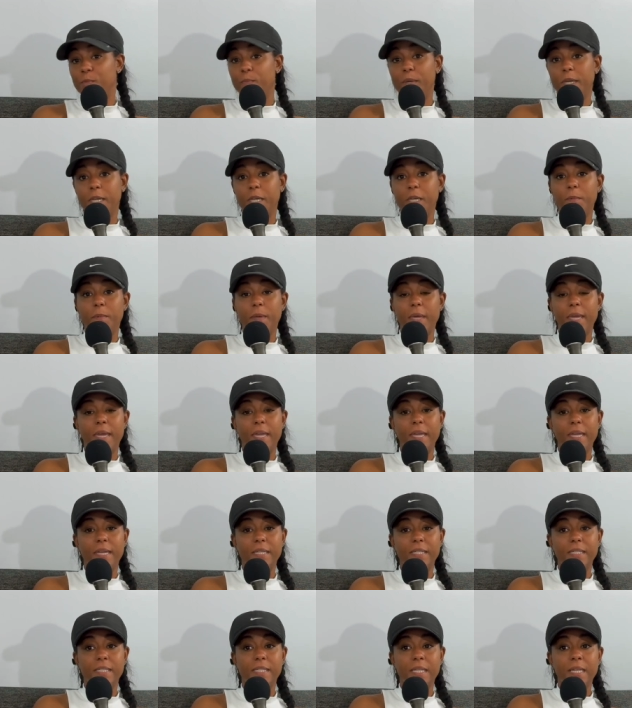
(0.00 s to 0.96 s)
babe,
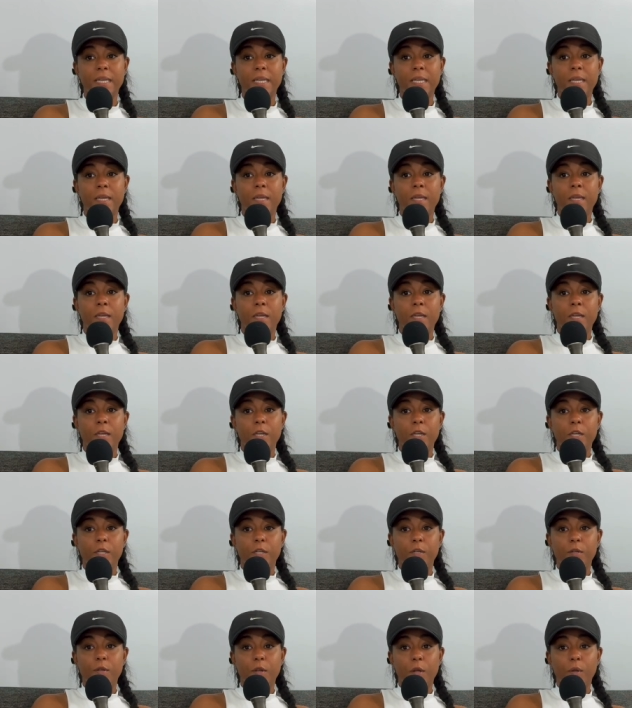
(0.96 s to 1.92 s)
and
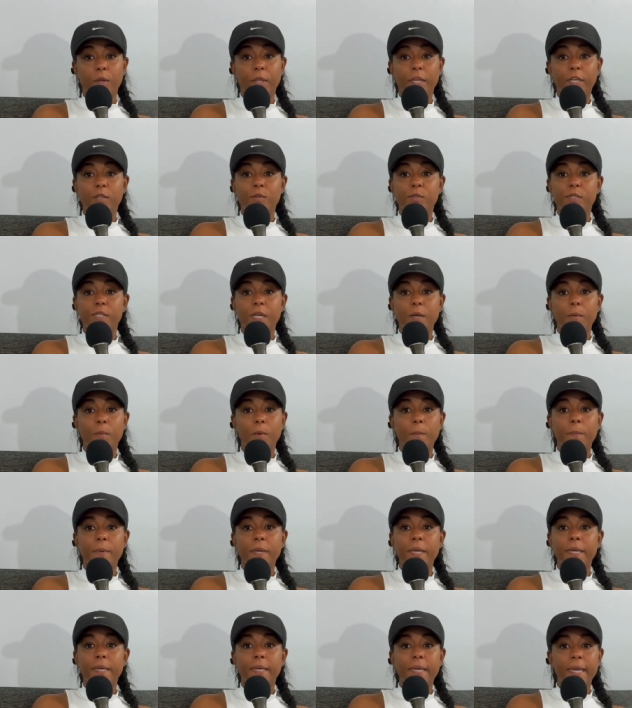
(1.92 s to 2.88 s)
you know, like you said, we're
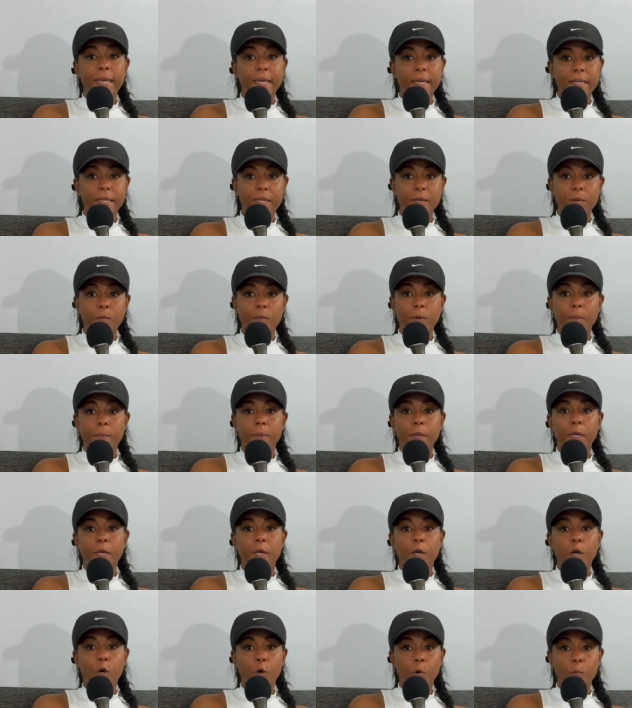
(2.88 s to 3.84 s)
being candid, we're
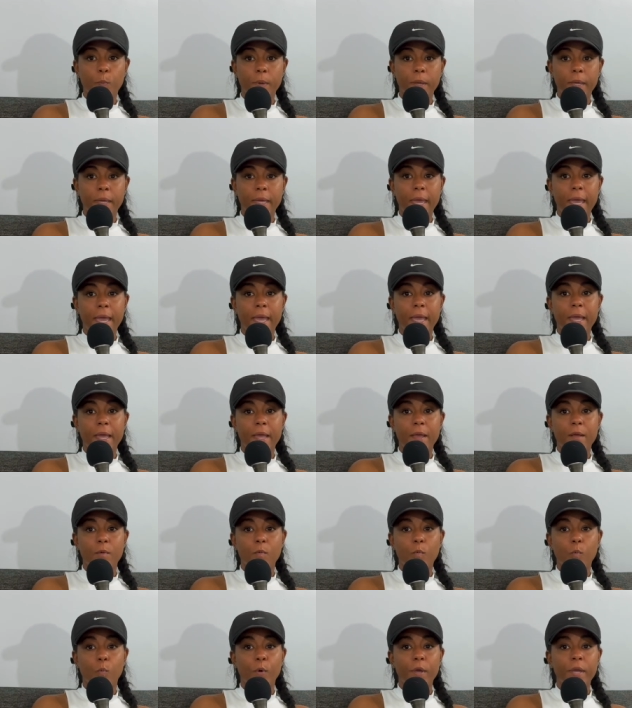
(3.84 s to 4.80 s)
being open,
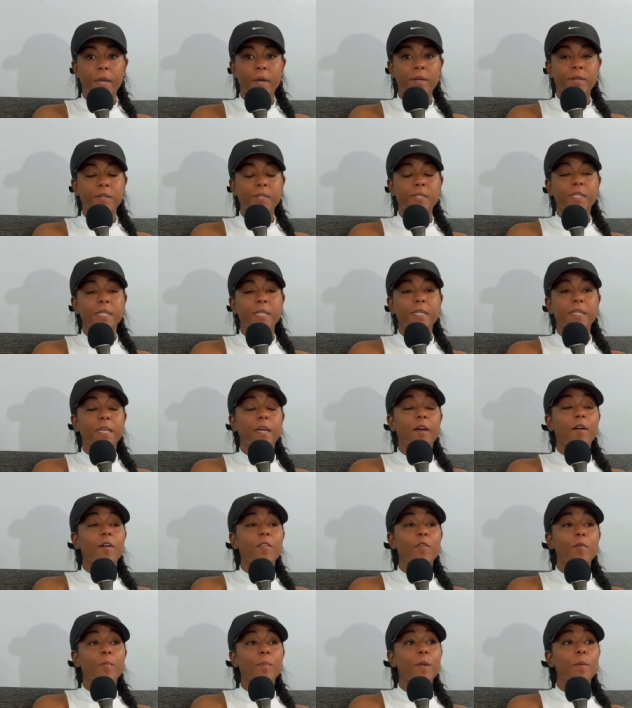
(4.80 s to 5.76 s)
and we understand that
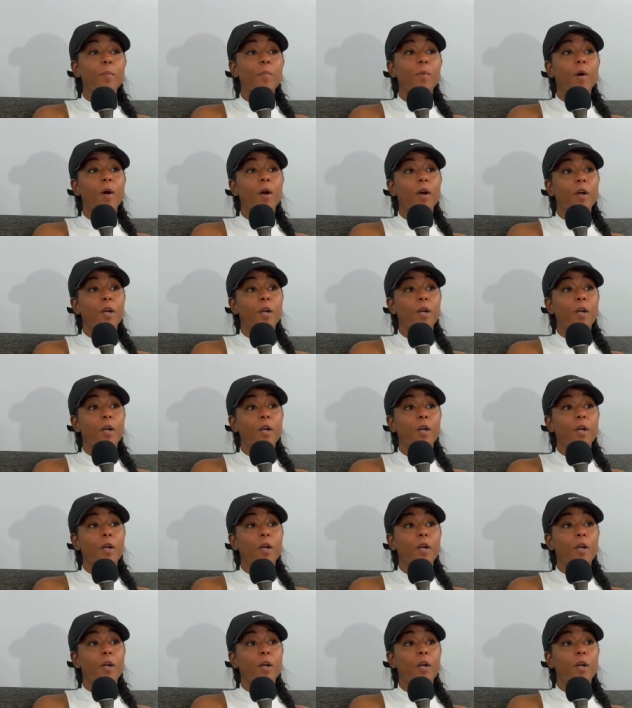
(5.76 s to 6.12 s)
other people are